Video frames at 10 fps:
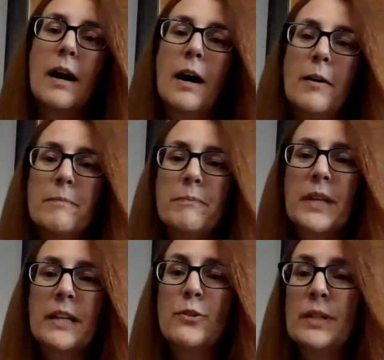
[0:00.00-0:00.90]

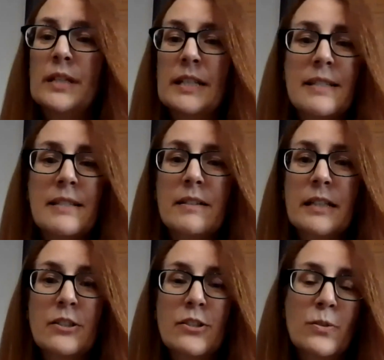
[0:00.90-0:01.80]
And you can
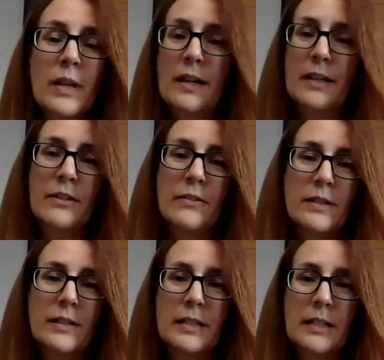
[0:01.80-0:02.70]
easily do that here in
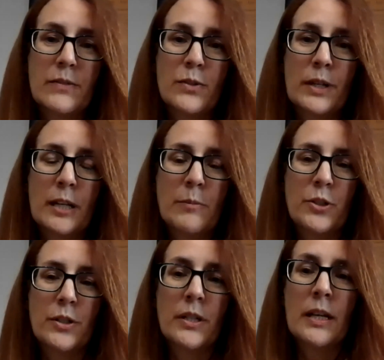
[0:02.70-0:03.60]
the state of New
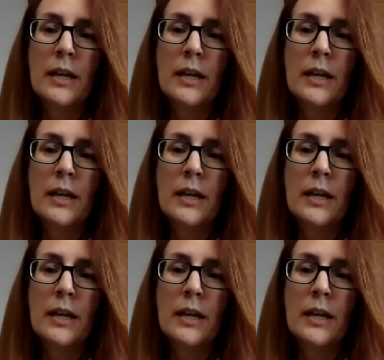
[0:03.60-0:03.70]
Hampshire.